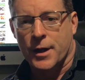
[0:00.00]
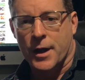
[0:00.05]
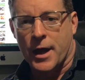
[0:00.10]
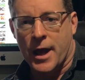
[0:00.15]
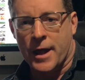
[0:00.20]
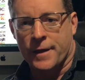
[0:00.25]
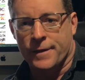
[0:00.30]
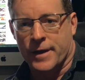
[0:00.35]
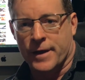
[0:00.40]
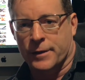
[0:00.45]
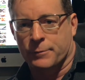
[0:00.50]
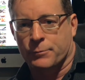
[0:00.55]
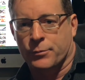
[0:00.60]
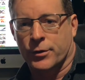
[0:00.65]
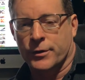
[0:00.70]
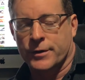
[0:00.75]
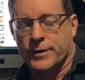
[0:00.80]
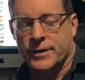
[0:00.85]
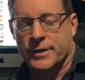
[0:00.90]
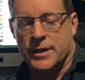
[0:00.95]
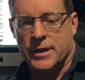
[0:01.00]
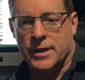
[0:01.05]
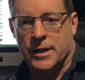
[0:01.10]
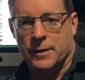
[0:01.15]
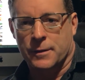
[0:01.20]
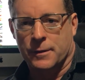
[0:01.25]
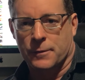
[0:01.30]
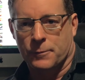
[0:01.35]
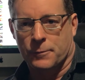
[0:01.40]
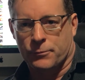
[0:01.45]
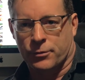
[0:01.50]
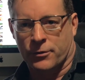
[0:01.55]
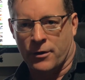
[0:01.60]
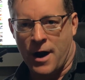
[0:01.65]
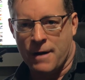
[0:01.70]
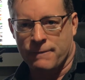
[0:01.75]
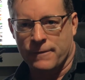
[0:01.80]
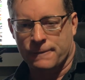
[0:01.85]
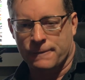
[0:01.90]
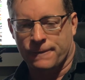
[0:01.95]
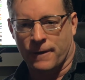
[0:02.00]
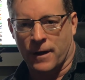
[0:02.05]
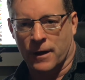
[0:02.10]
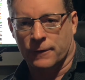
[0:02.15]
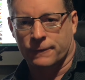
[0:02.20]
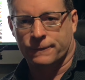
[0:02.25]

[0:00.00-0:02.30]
and then put the private file